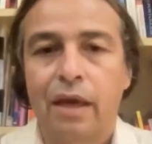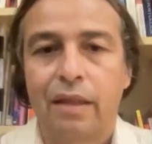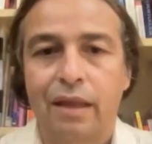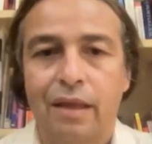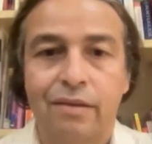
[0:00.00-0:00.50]

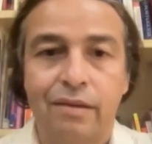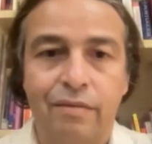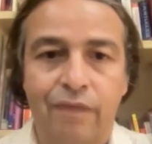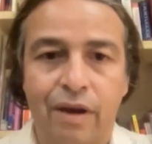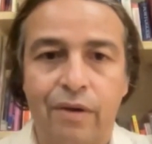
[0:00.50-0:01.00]
And that's the
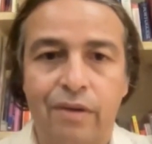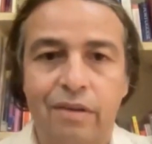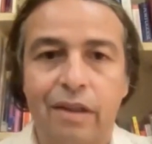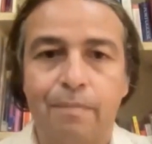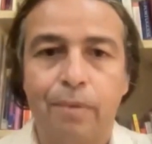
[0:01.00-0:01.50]
variants
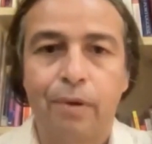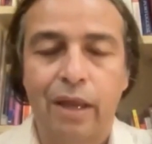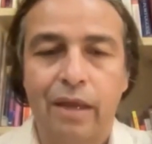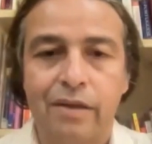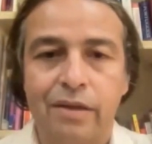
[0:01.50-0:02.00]
that
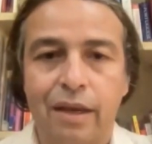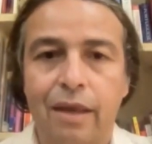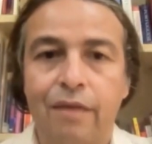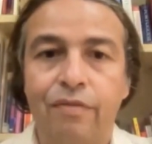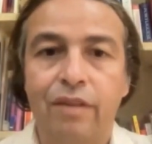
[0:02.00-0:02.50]
potentially,
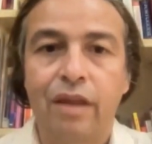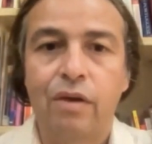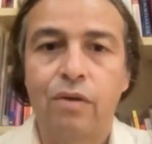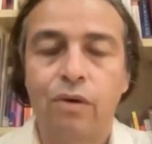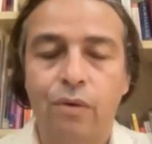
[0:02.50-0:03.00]
if they
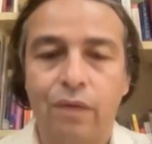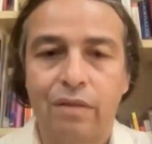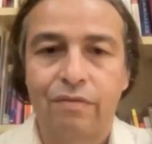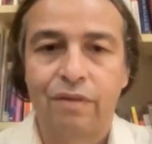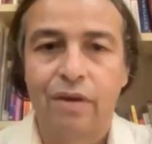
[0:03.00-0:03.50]
grow at
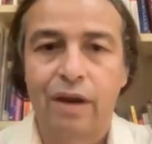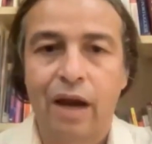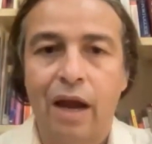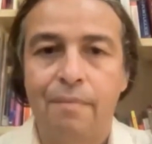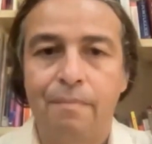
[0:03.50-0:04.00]
very
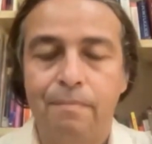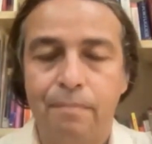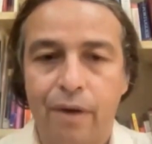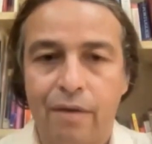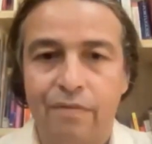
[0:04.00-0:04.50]
high
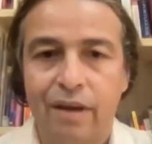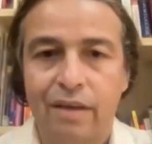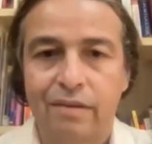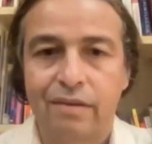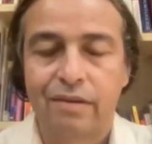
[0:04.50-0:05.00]

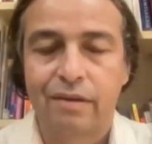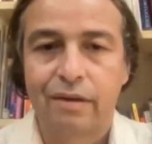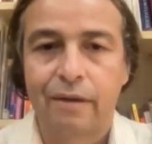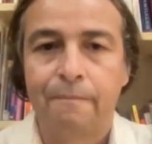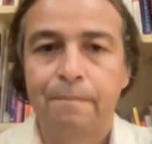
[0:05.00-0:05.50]
prevalence,
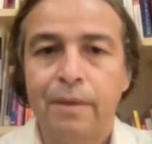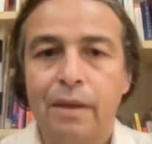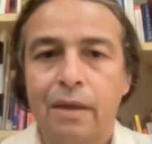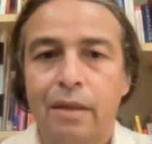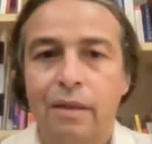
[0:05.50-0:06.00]
yeah,
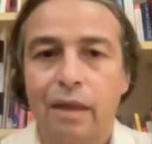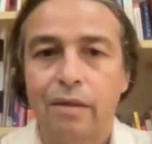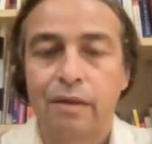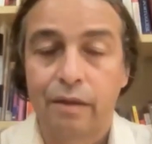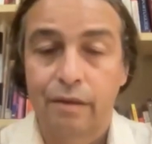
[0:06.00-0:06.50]

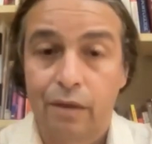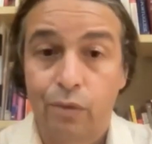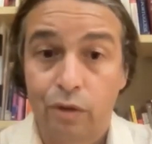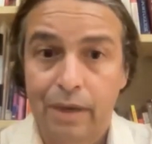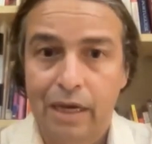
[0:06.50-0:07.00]
they, they, they
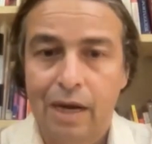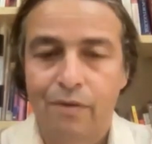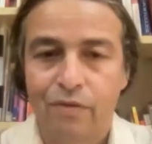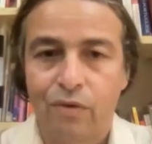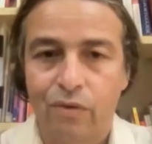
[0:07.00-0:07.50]
would become
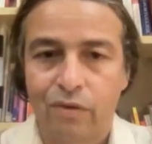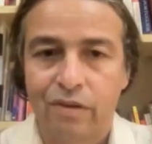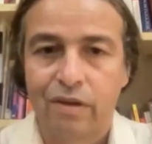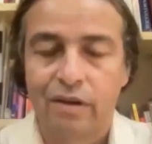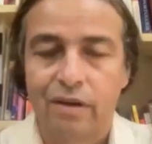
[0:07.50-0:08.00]
of
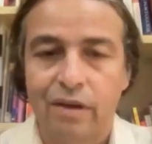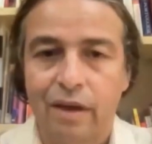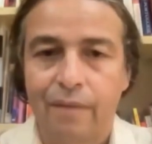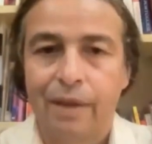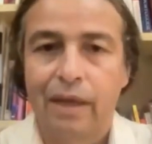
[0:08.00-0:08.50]
concern.
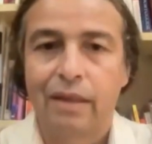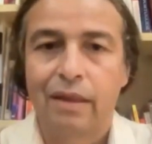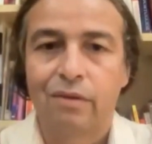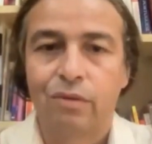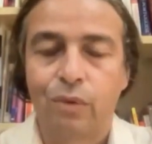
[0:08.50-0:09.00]
Yeah. And
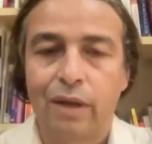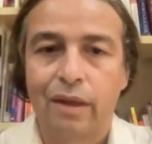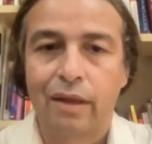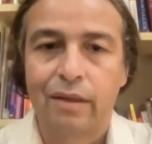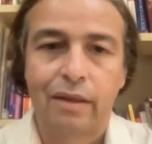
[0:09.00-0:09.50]
that's where
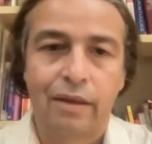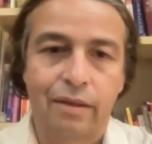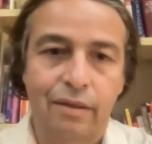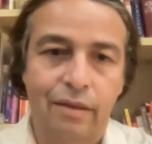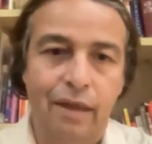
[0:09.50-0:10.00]
the,
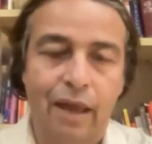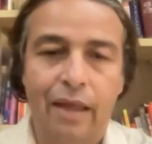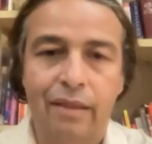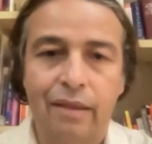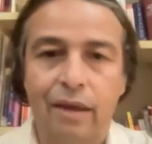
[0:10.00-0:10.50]
the, the
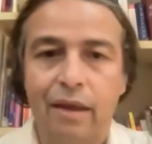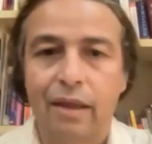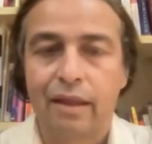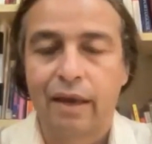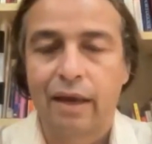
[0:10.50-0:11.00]
eta
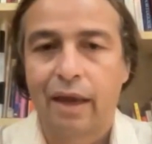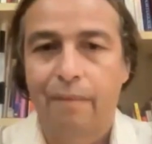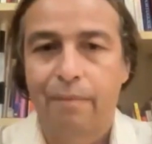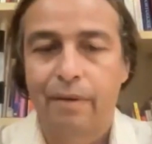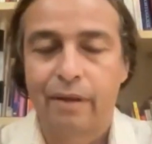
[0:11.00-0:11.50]
and the
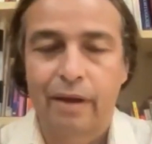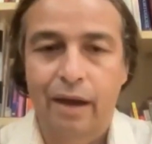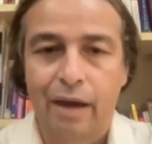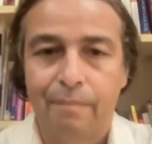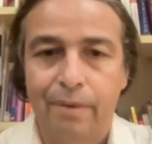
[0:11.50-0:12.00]
cap, the
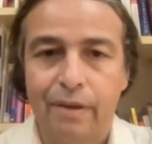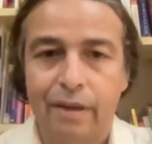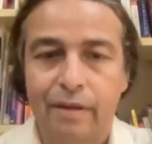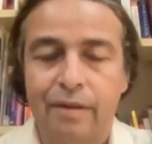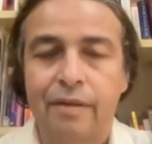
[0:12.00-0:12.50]
kappa,
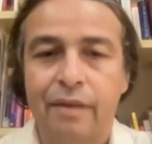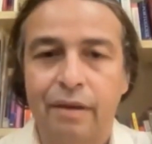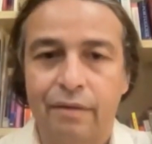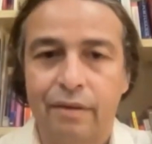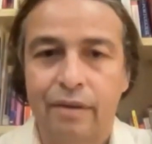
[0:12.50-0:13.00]
they,
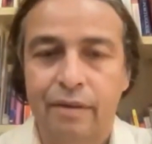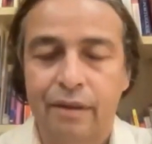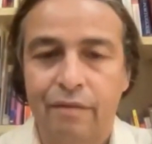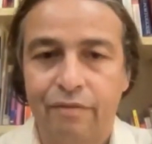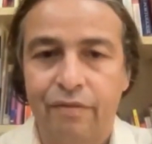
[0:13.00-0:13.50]
they,
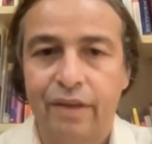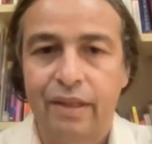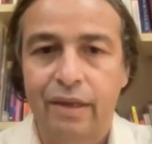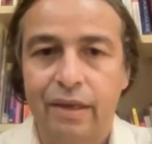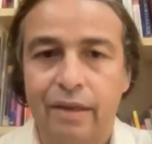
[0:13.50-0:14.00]
they
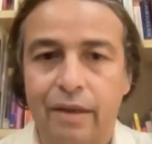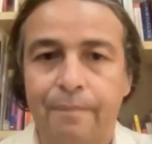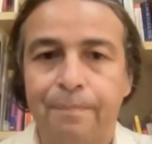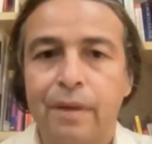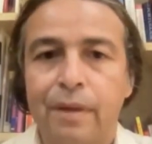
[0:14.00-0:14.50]
fit in. Yeah?